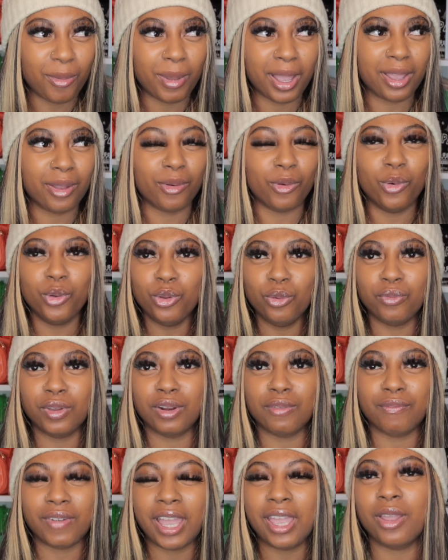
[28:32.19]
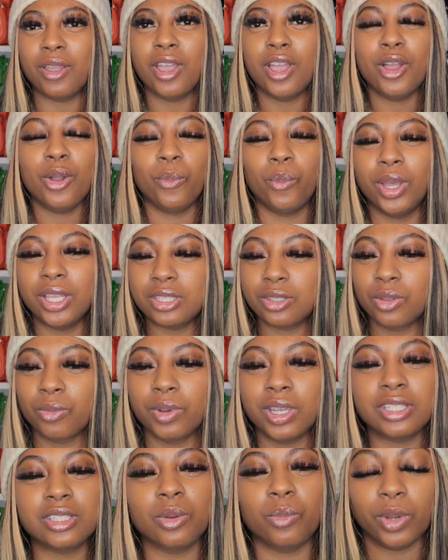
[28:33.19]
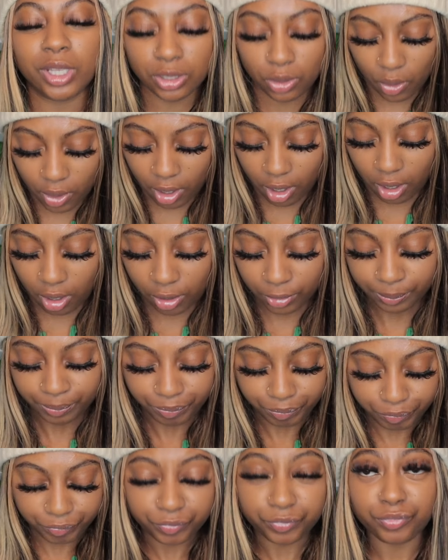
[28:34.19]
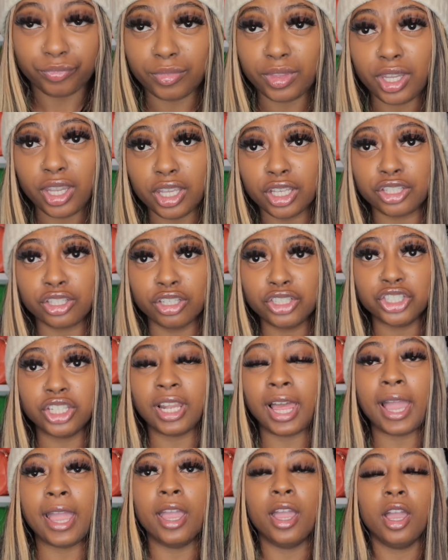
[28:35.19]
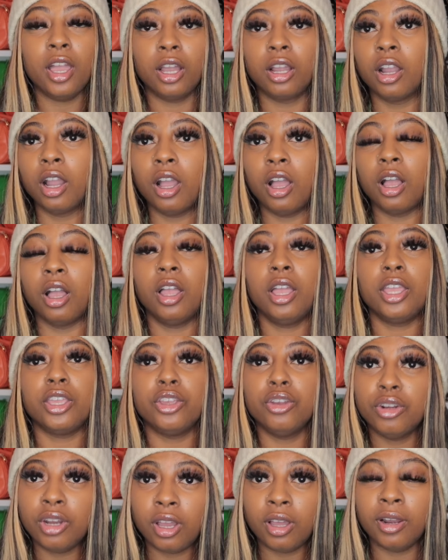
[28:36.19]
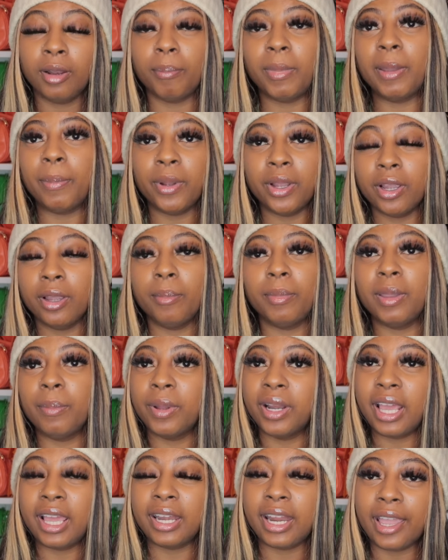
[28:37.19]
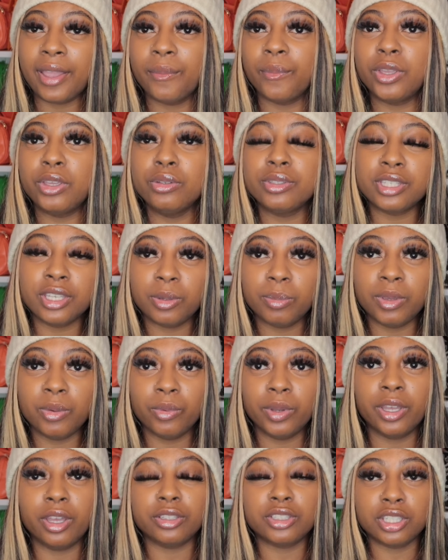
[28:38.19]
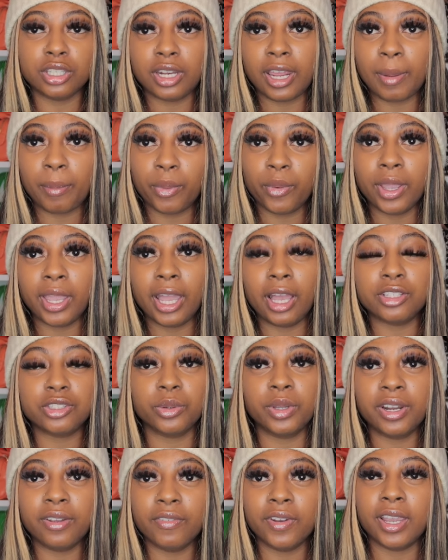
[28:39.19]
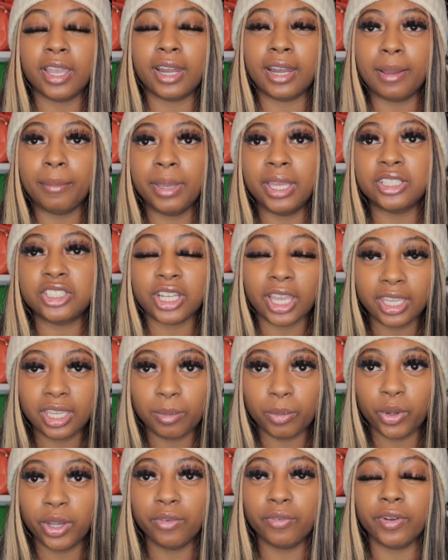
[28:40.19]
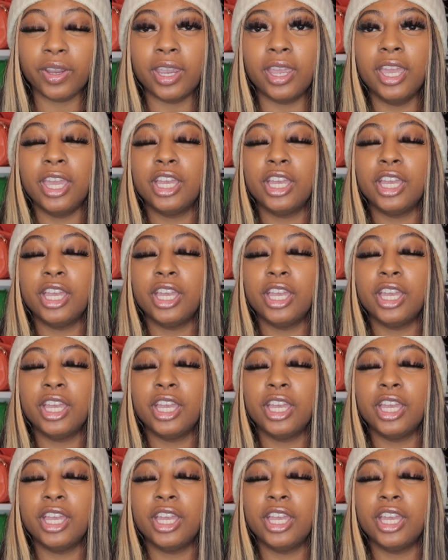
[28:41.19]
I'm like, who you finna fight? What's the reason? What's going on? So she like, girl, you know, remember, remember that night when you took me with, to that boy house or whatever, and I met Jackie boyfriend.